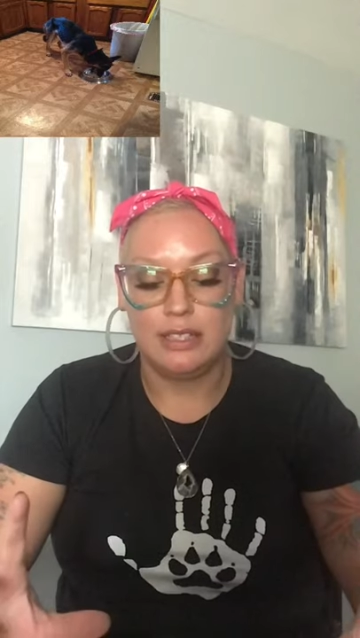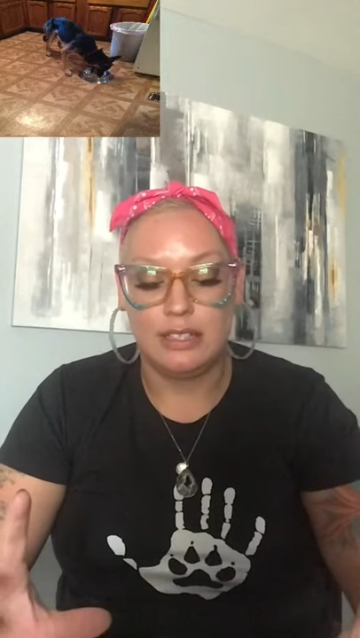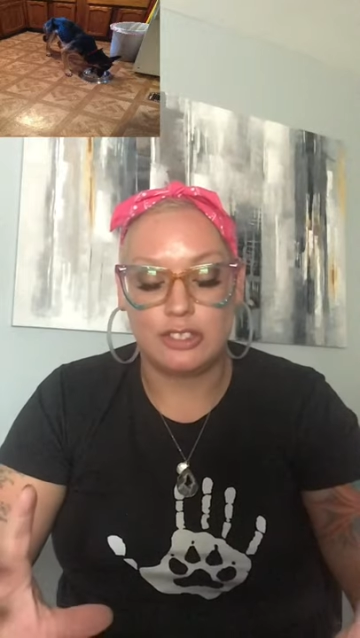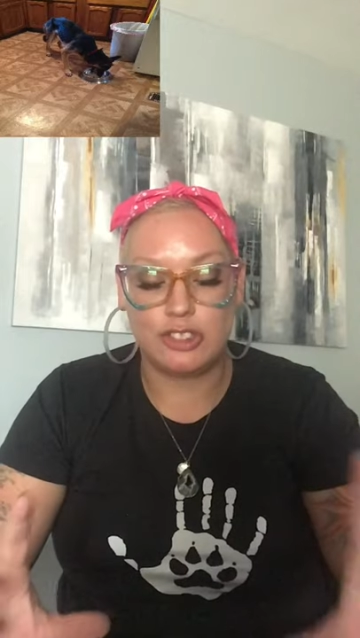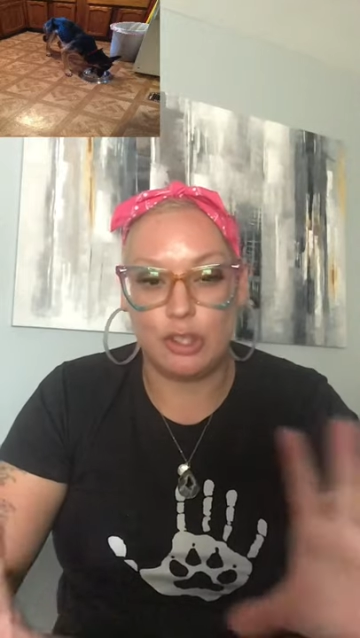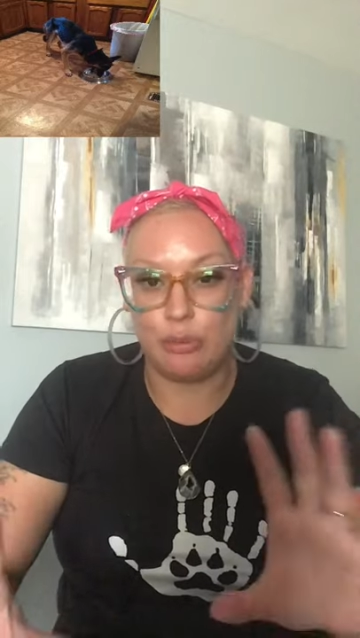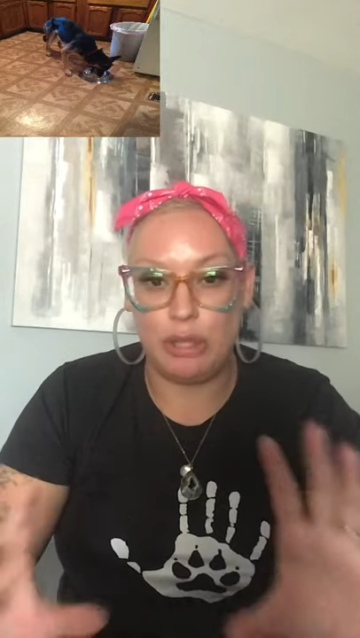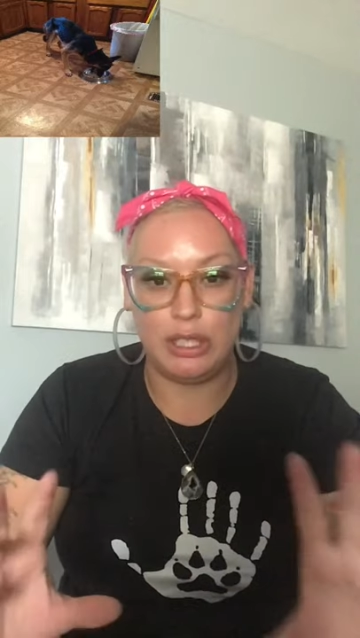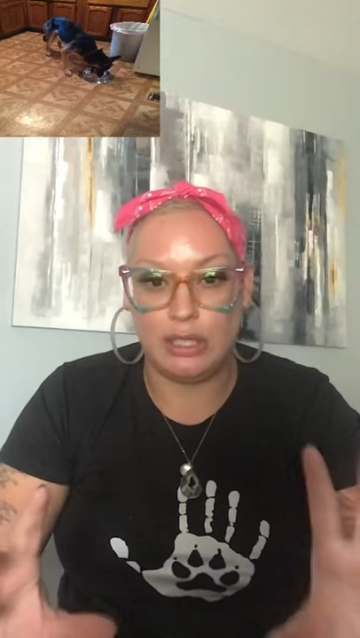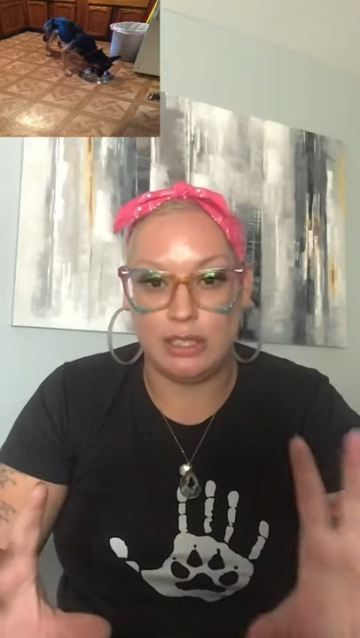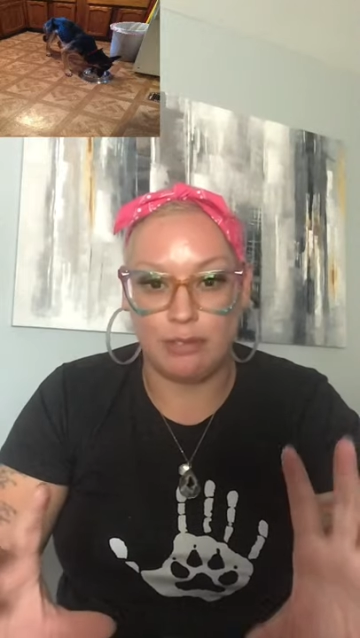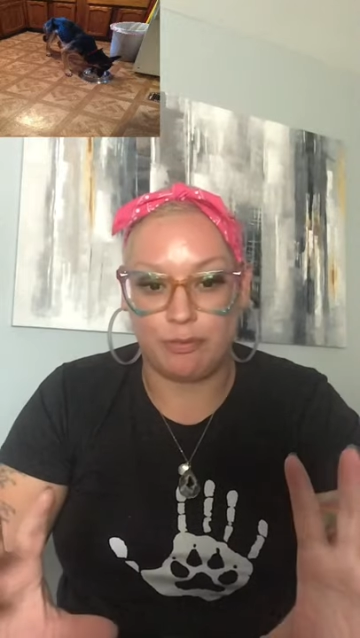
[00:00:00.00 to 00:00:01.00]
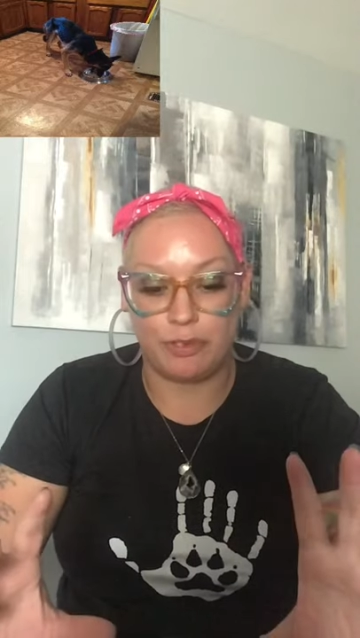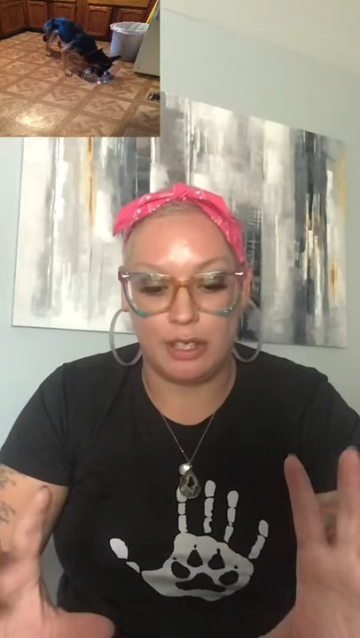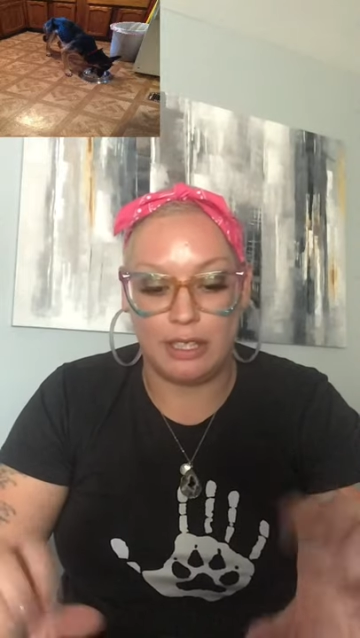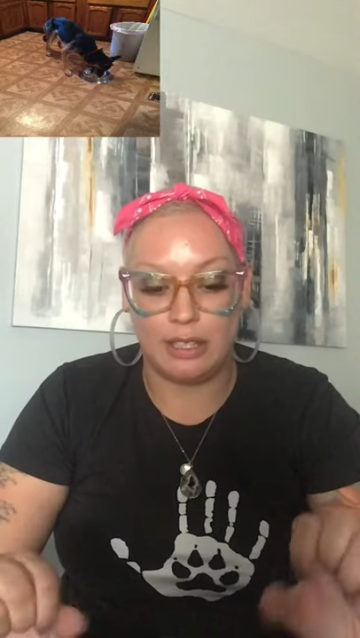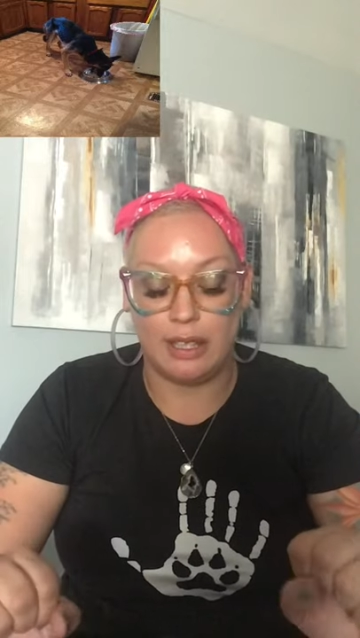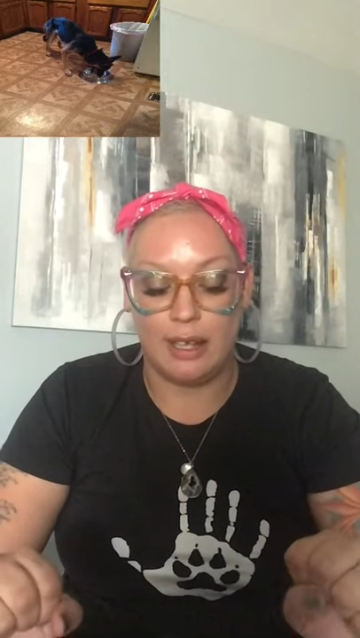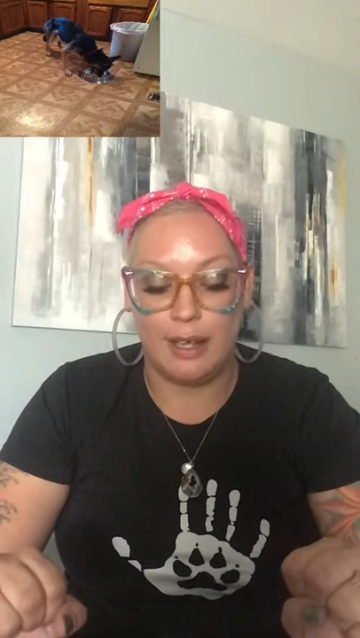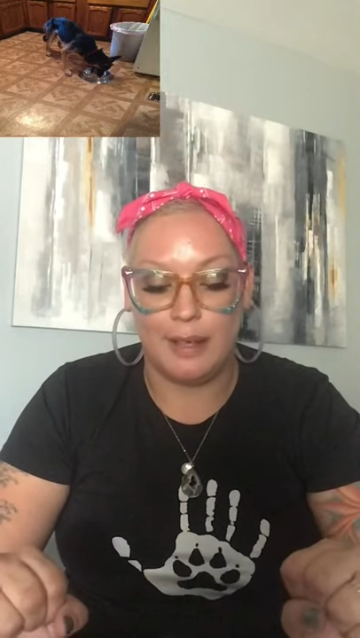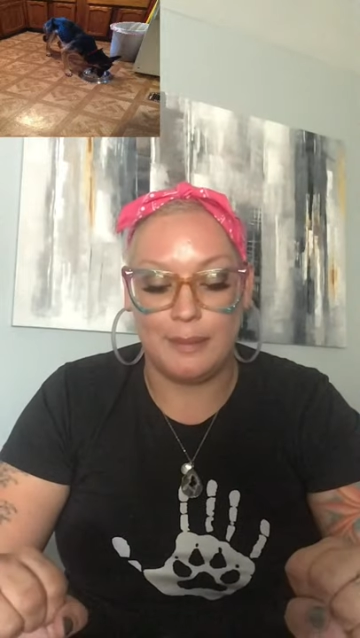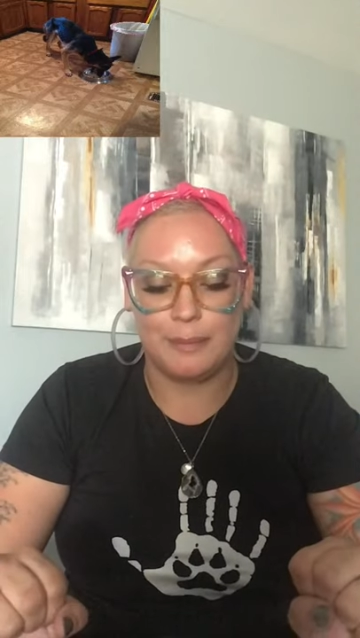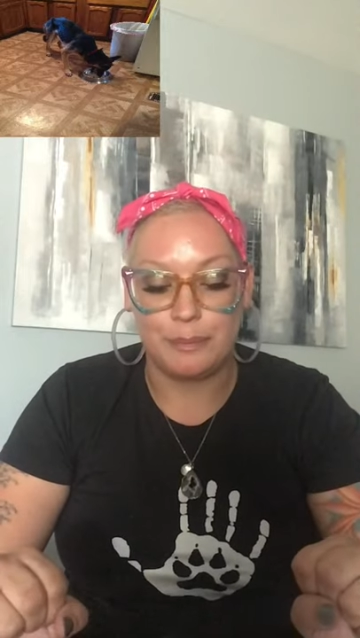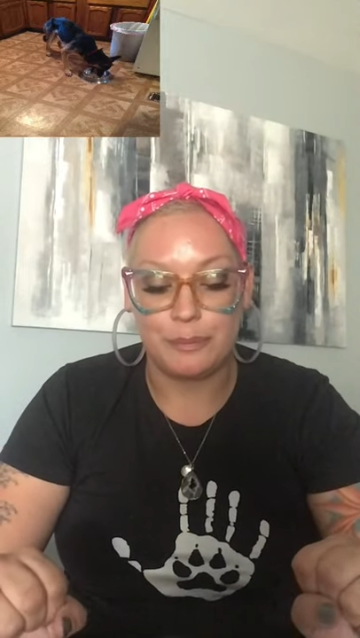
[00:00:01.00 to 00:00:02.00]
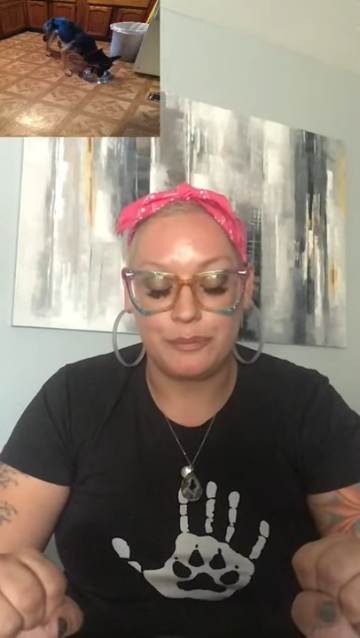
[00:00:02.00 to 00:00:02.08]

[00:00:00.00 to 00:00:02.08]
so many different um,